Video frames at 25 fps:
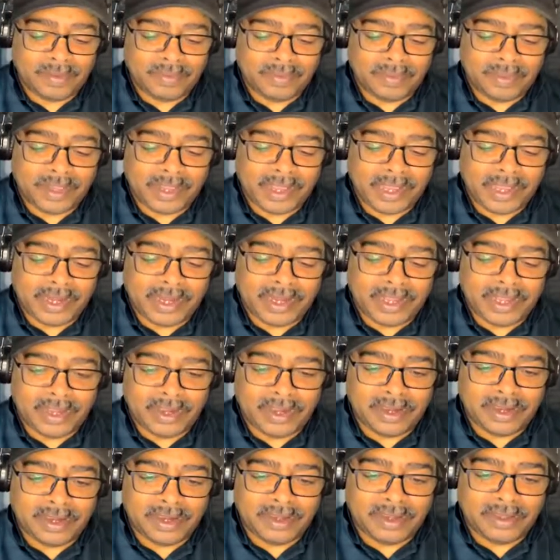I'm glad
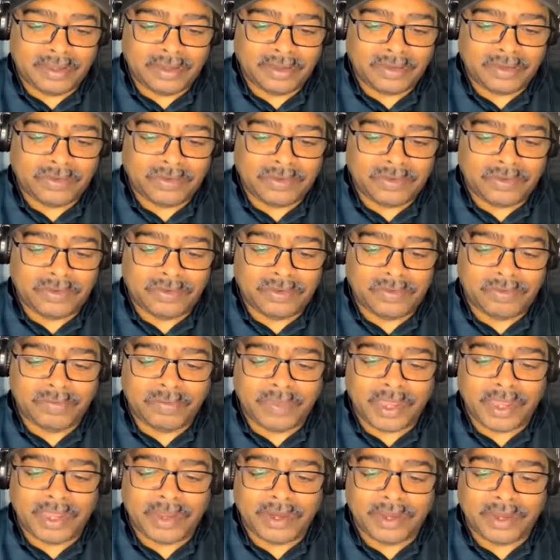that those two
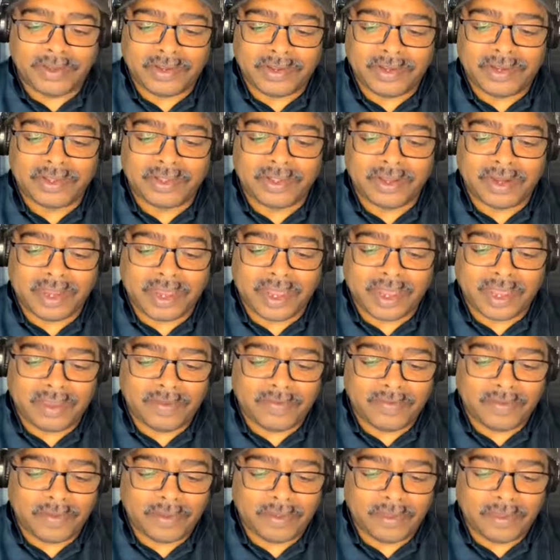men are still
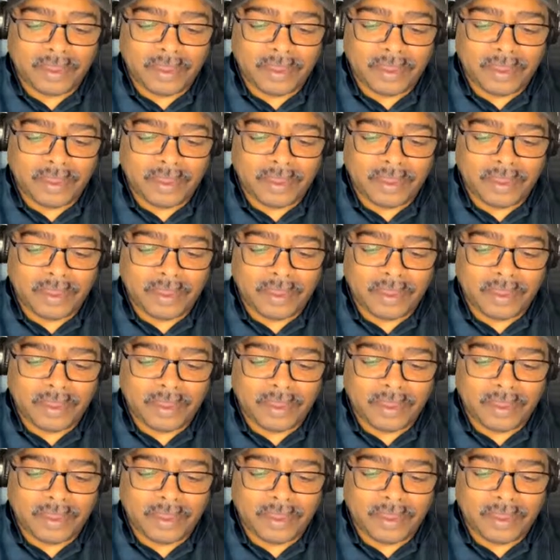alive.